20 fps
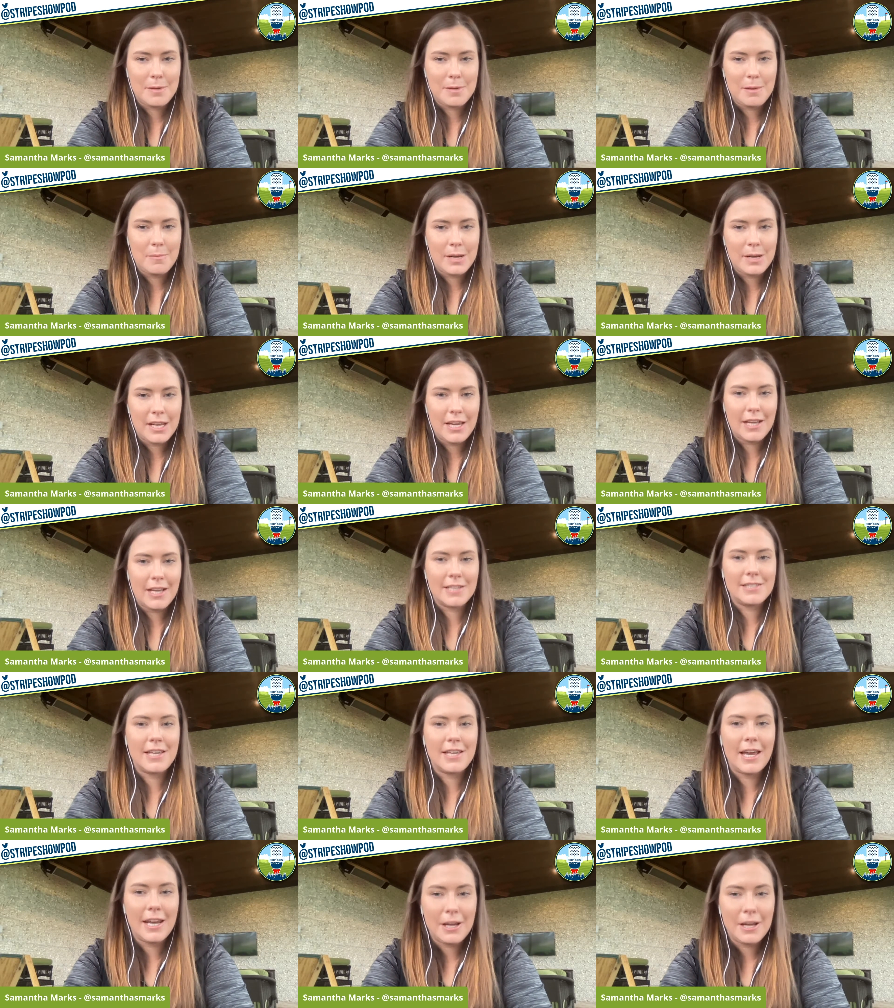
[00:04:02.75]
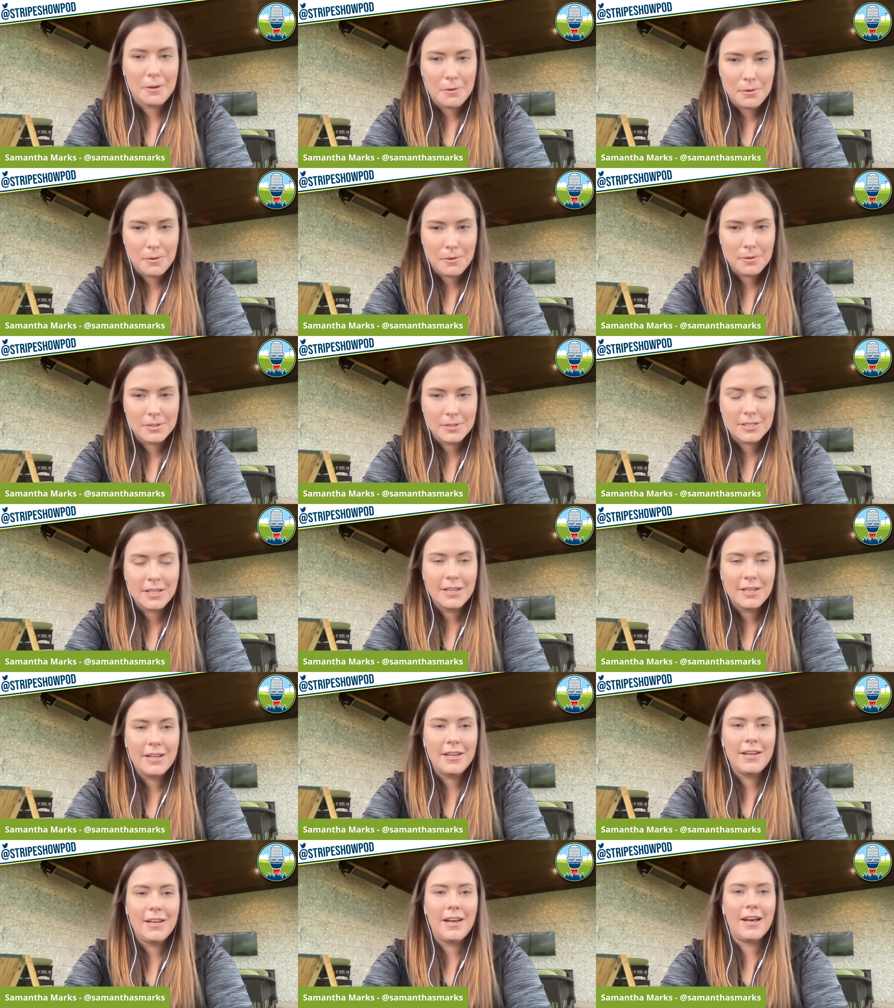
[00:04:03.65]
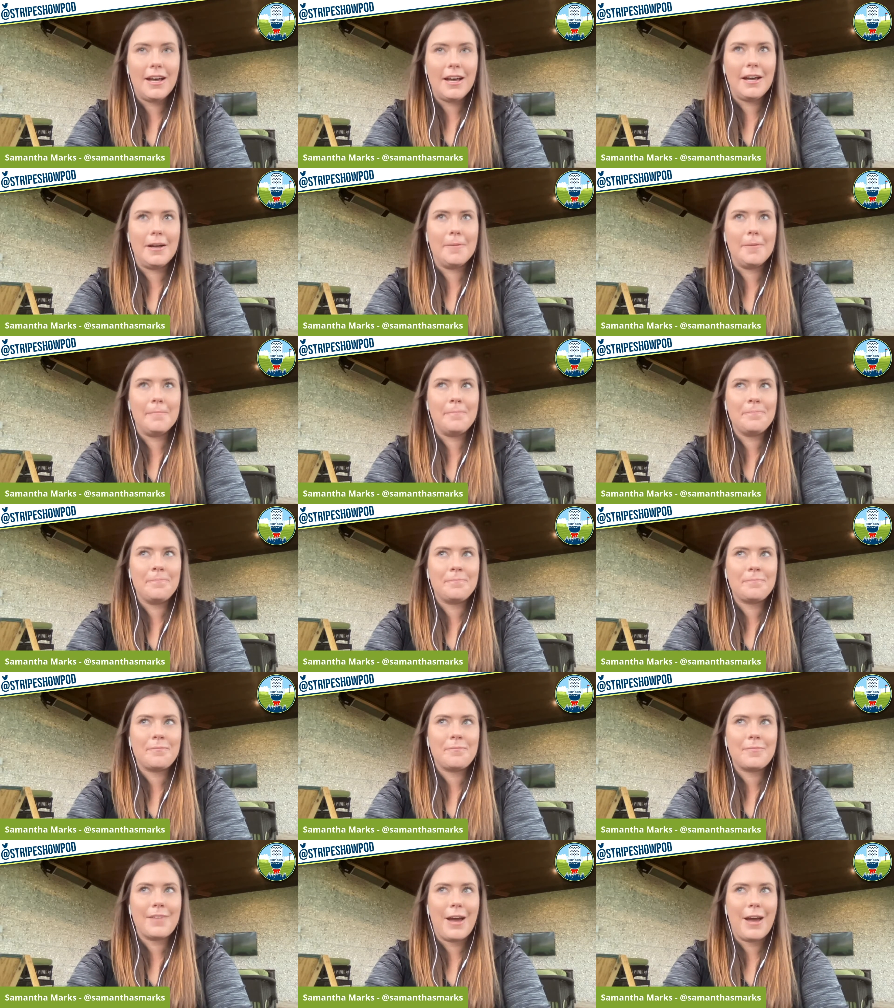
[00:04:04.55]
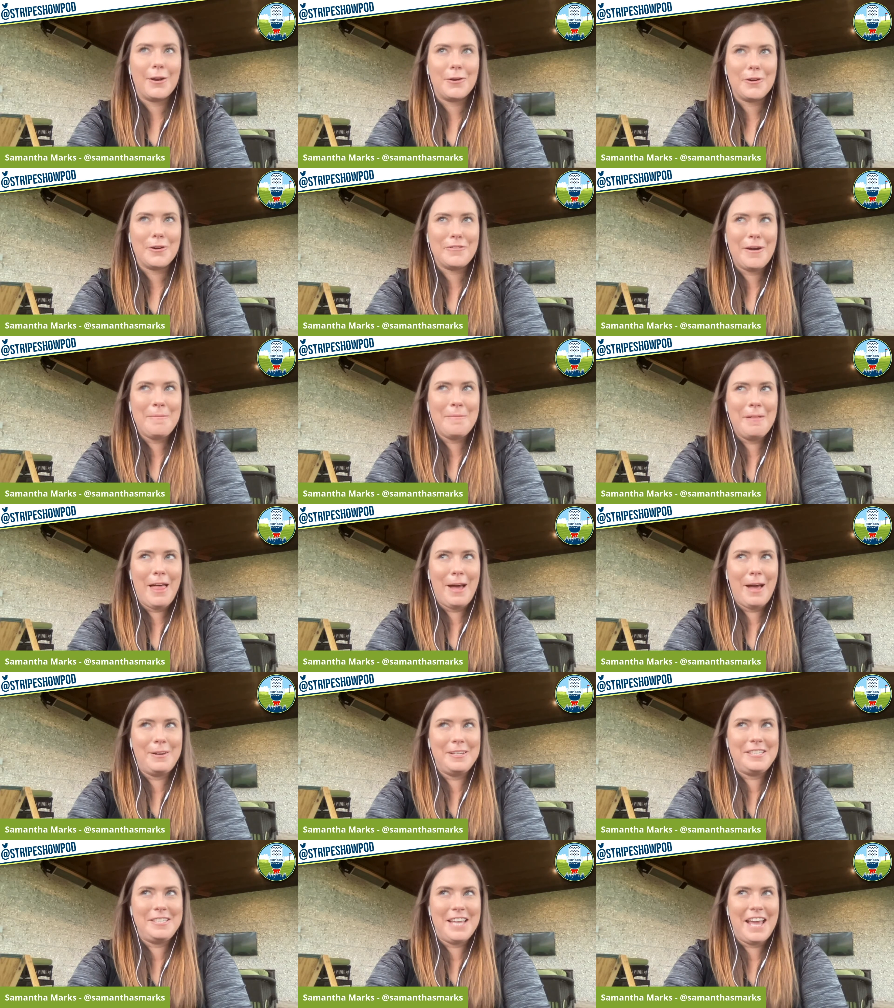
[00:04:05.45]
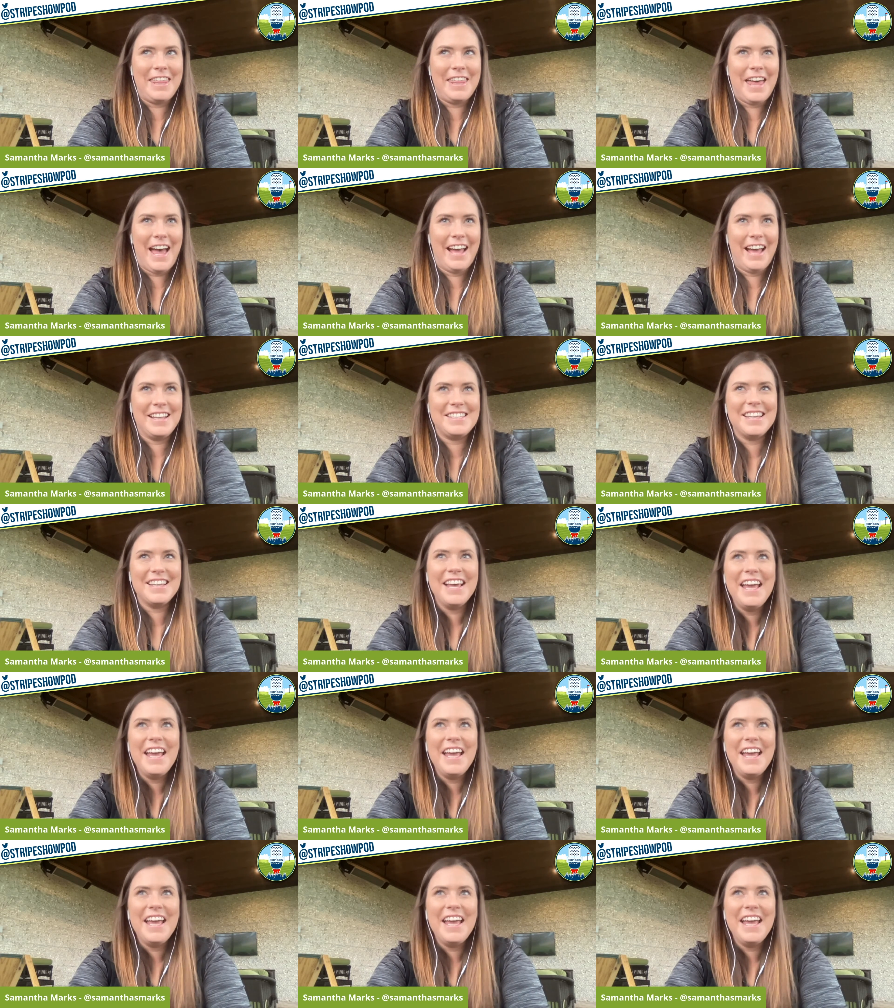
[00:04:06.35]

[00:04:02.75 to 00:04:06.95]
But he is getting old. I don't know if I'm allowed to say that.